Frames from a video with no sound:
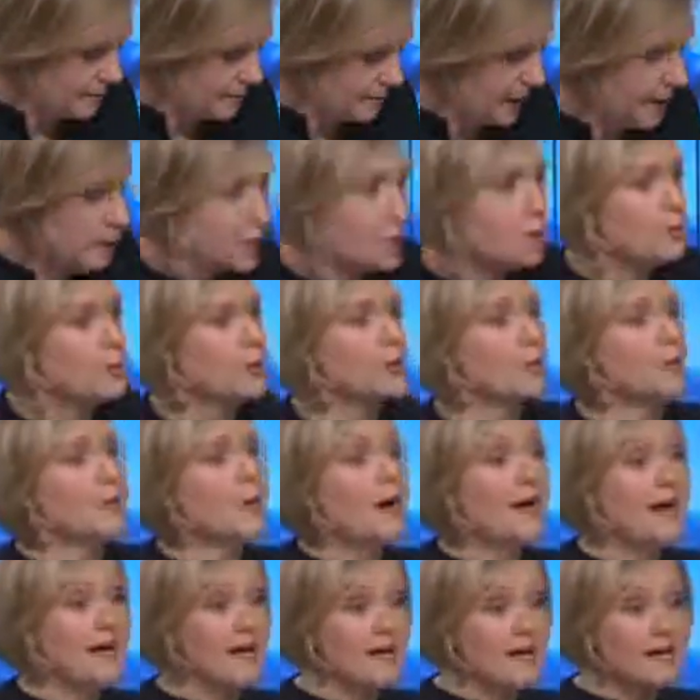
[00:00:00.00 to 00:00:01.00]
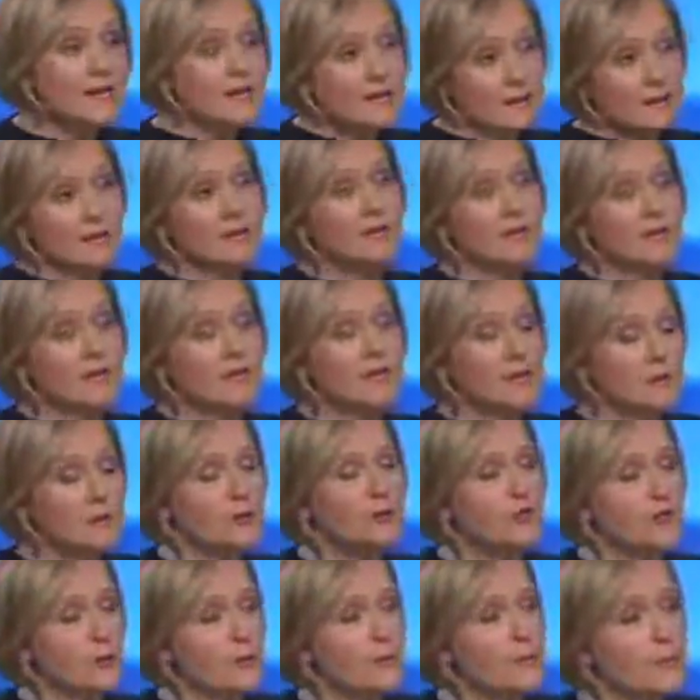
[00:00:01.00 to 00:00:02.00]
are you, in a way,
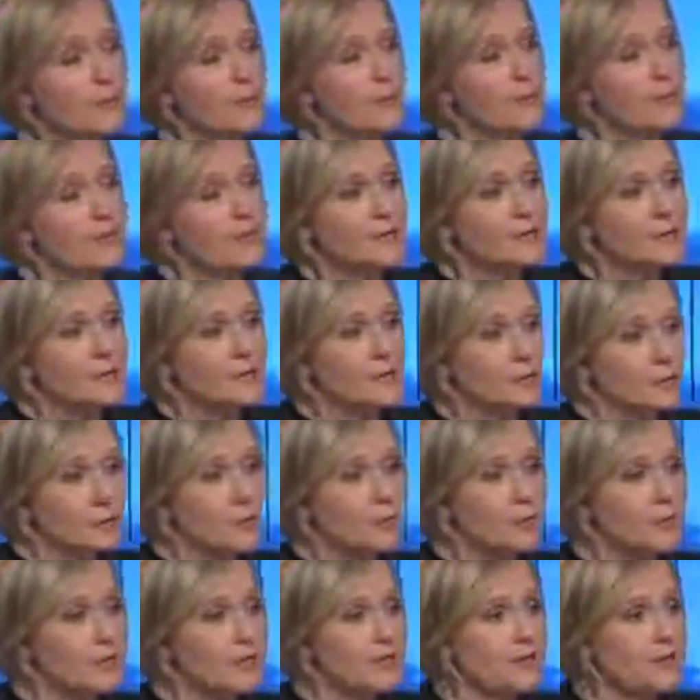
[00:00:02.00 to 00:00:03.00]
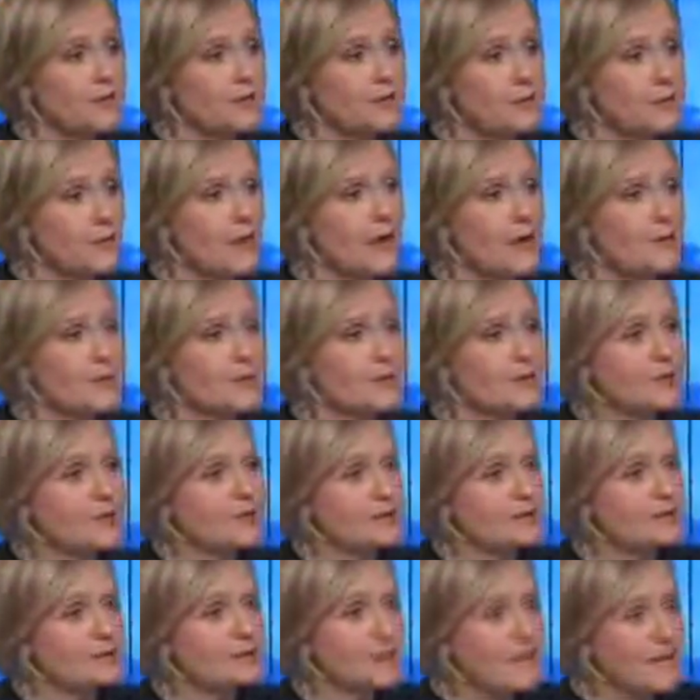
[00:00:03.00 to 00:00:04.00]
guilting people into supporting the payment,
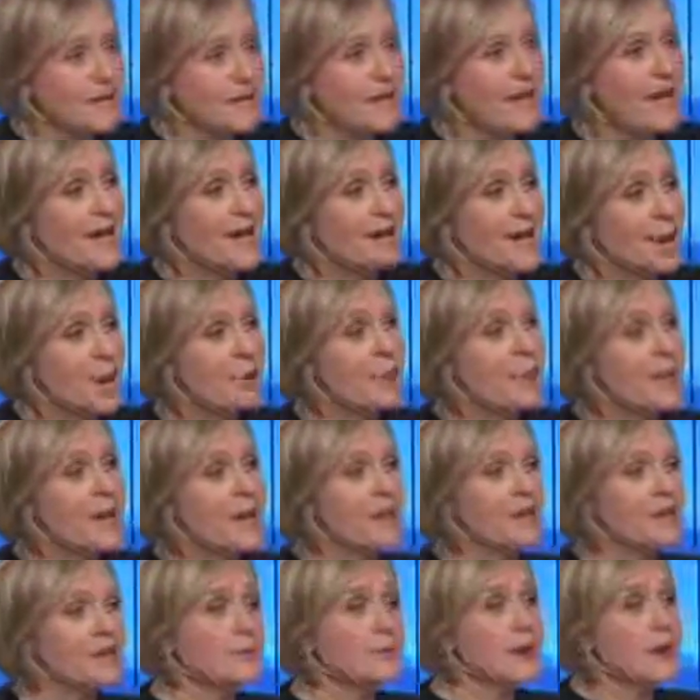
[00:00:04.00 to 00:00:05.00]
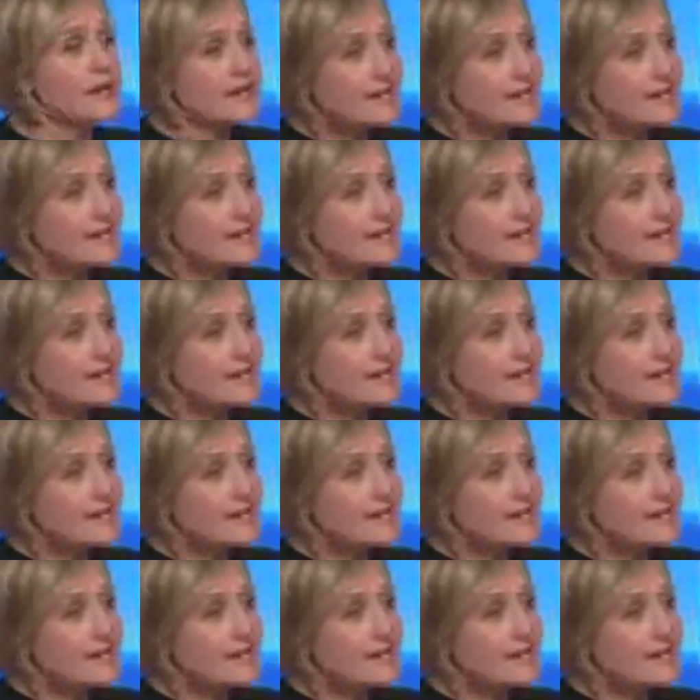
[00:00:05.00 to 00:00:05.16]
the Medicare co-payment, by